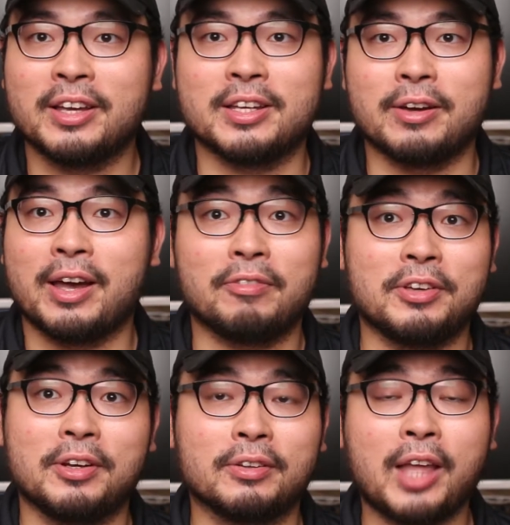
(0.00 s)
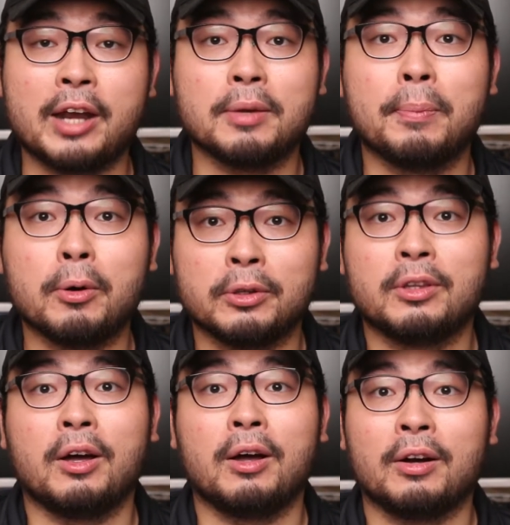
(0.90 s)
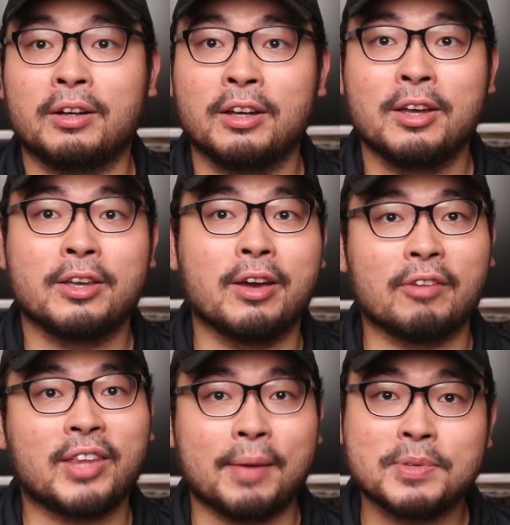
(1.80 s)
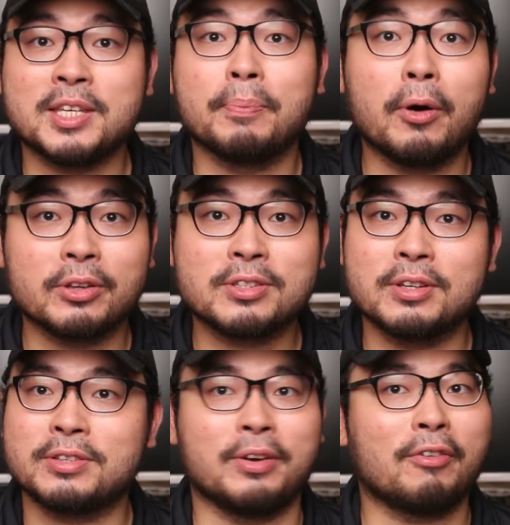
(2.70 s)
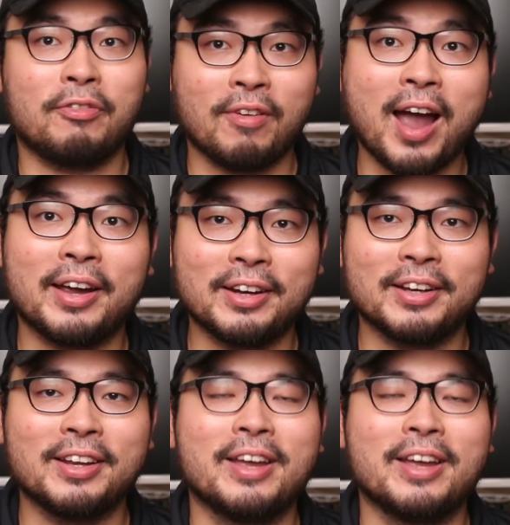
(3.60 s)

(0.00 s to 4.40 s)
you have Thunderbolt dock, you have Type-C monitors, you're fine.